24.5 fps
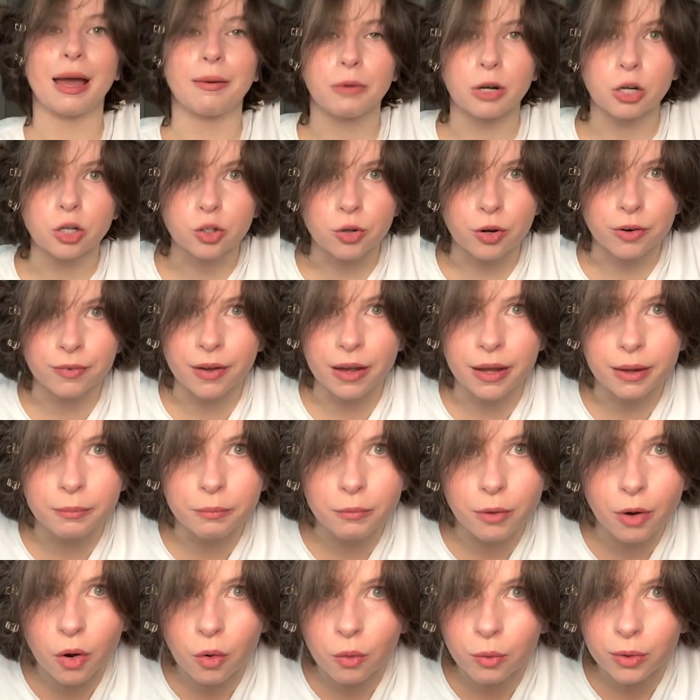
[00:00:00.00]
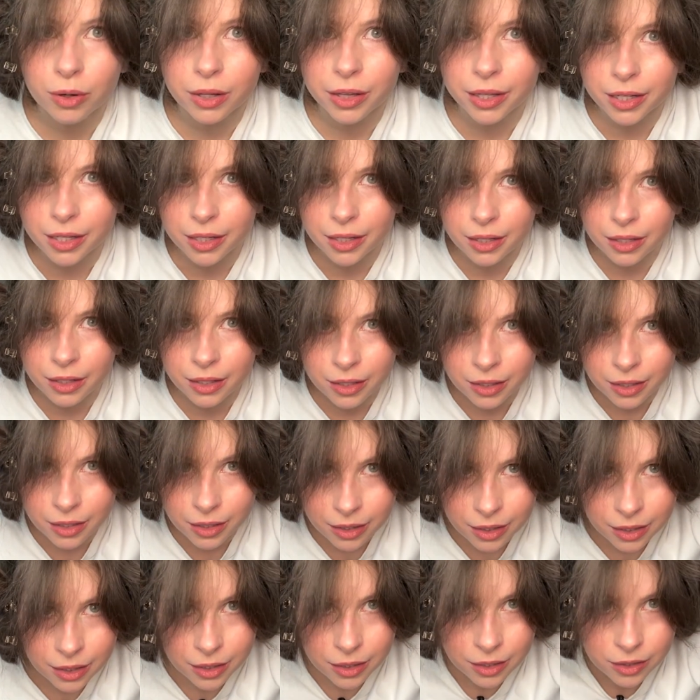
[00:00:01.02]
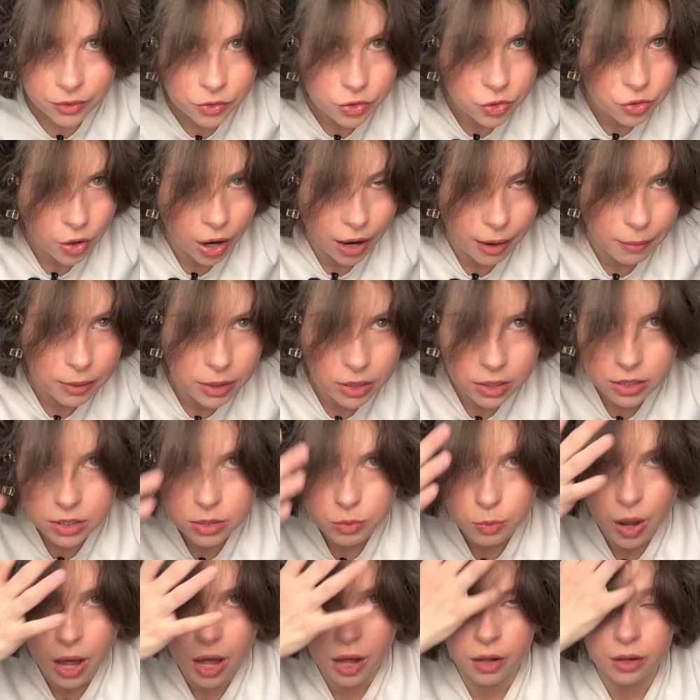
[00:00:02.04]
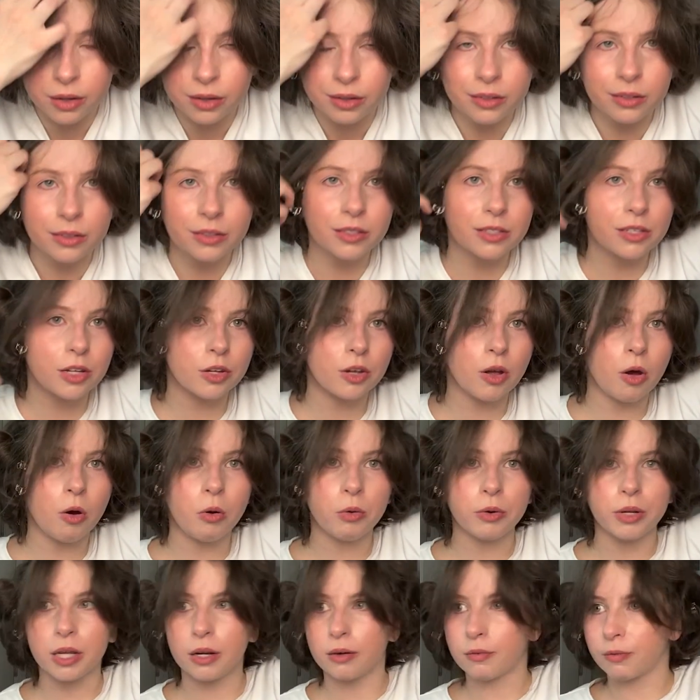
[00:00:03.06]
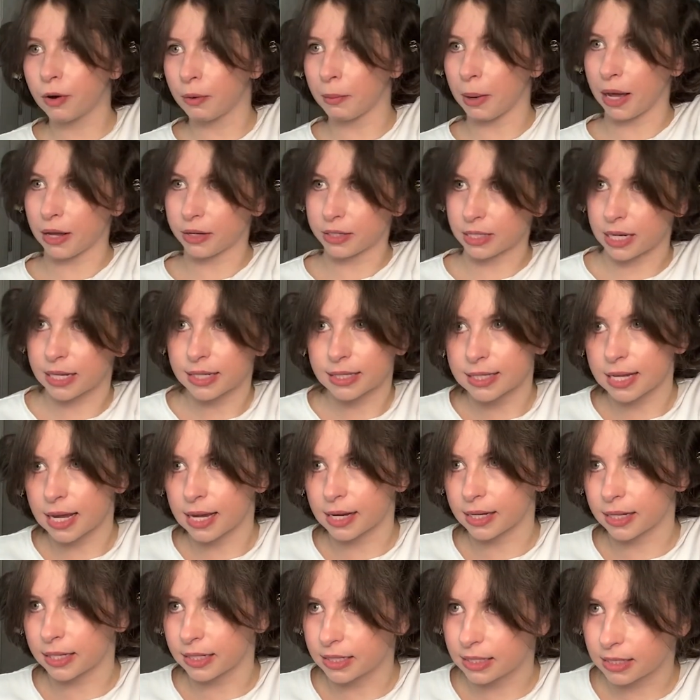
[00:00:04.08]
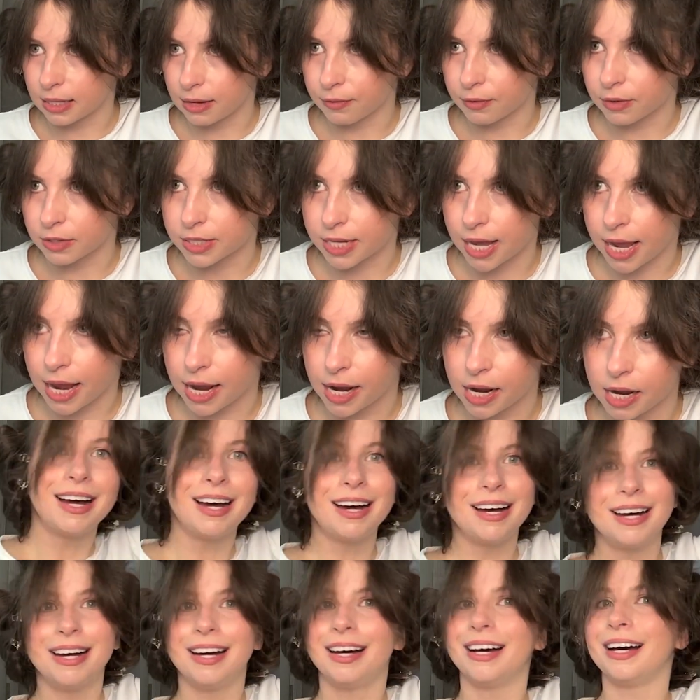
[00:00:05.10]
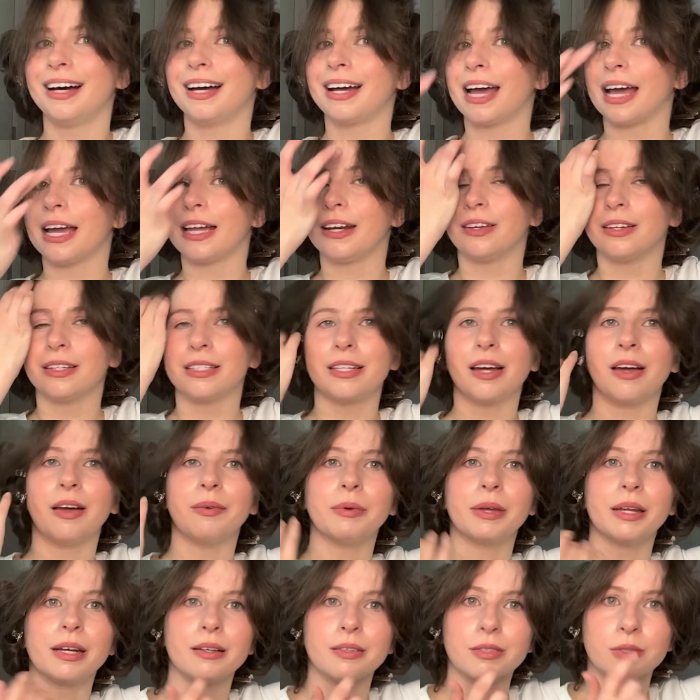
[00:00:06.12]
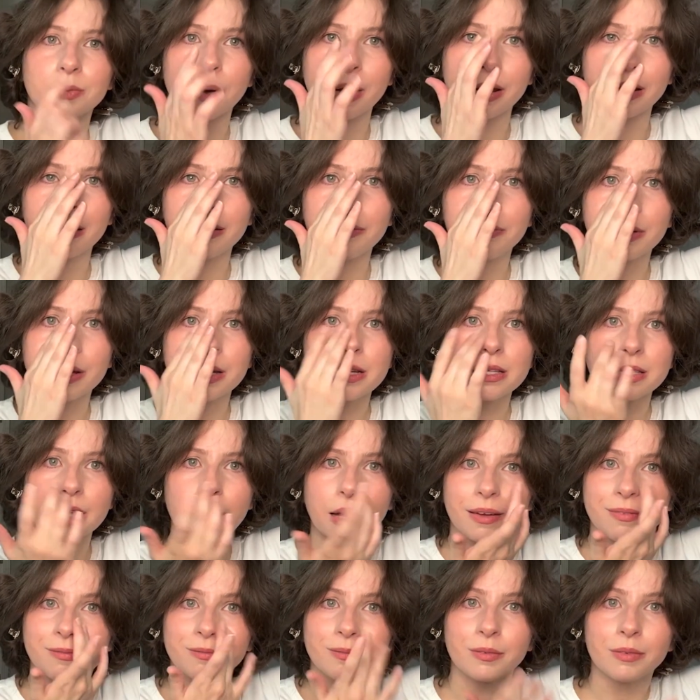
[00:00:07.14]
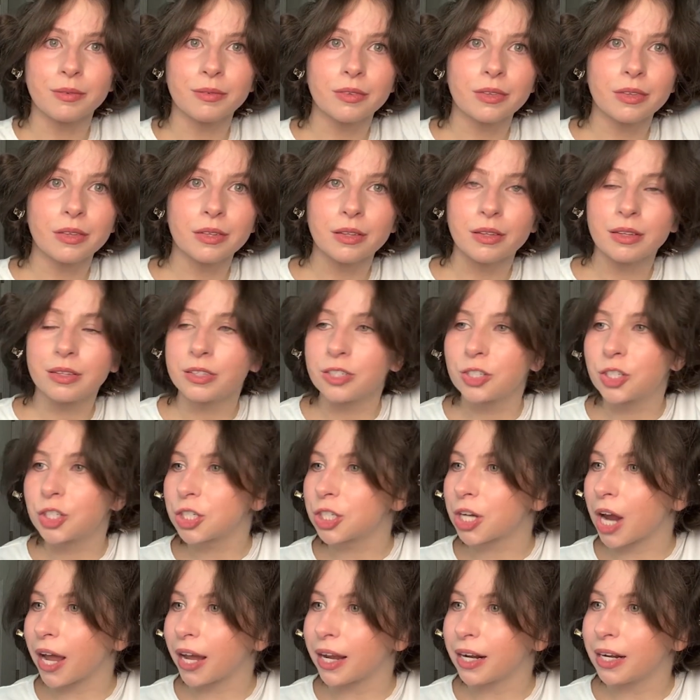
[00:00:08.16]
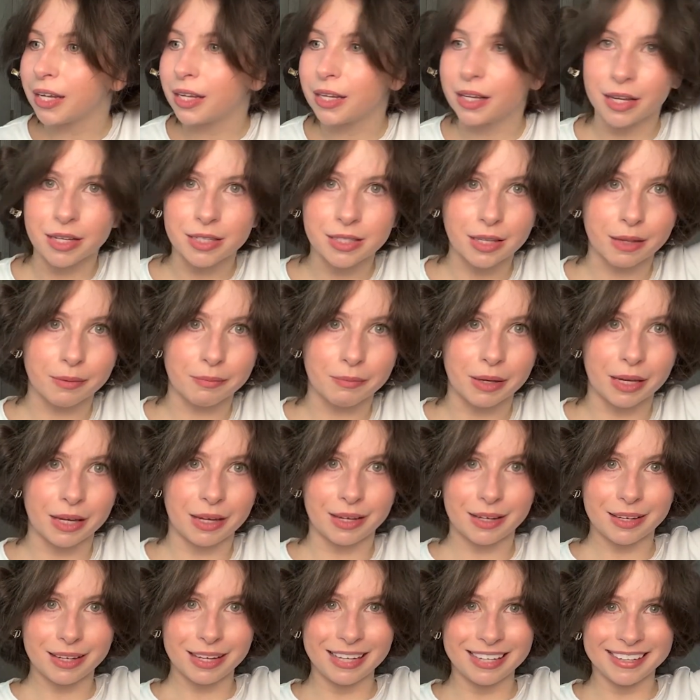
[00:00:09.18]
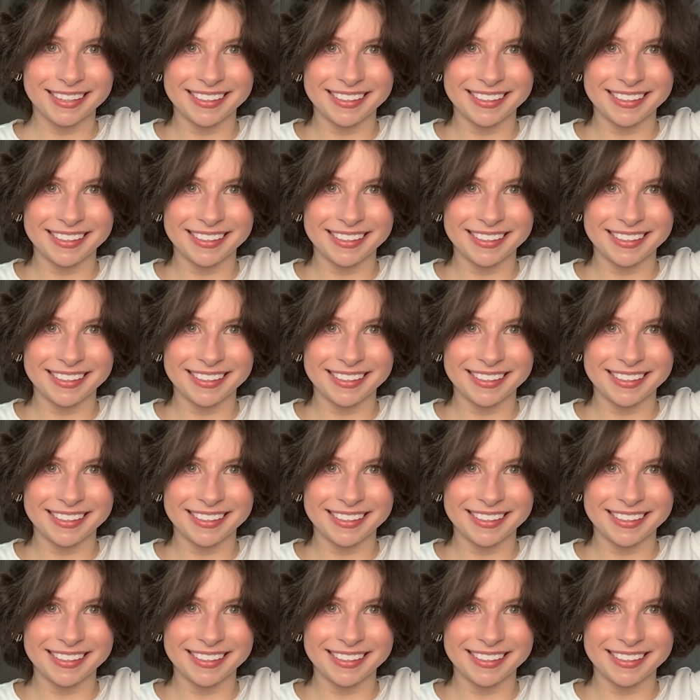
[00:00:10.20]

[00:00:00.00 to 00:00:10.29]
Not sure if I'm really describing this well. So you hold it for about 10 seconds, give or take. And you can tell I'm getting sweaty because I'm shiny as can be.